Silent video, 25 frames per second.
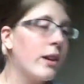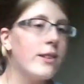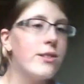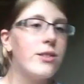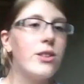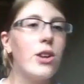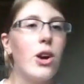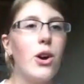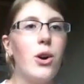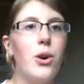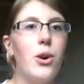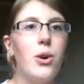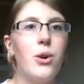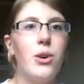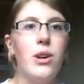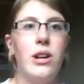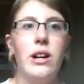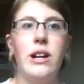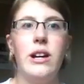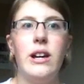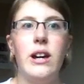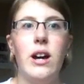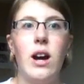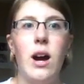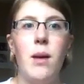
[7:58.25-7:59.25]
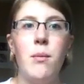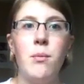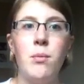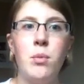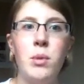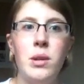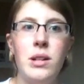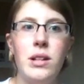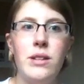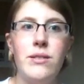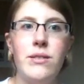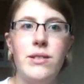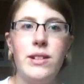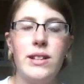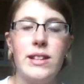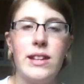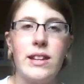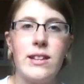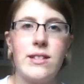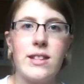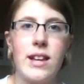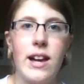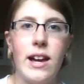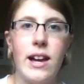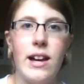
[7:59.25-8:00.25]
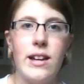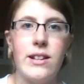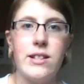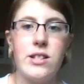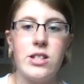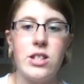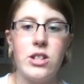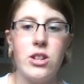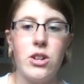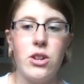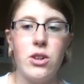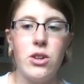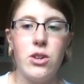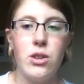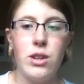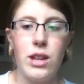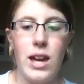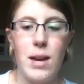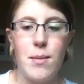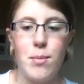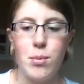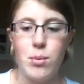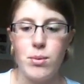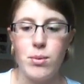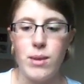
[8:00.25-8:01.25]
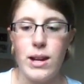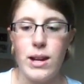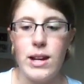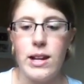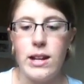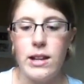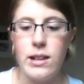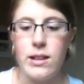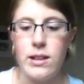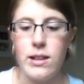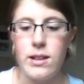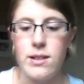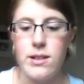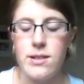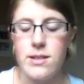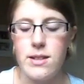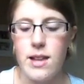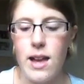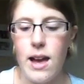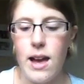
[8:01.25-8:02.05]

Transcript: So I'm really excited to keep reading this.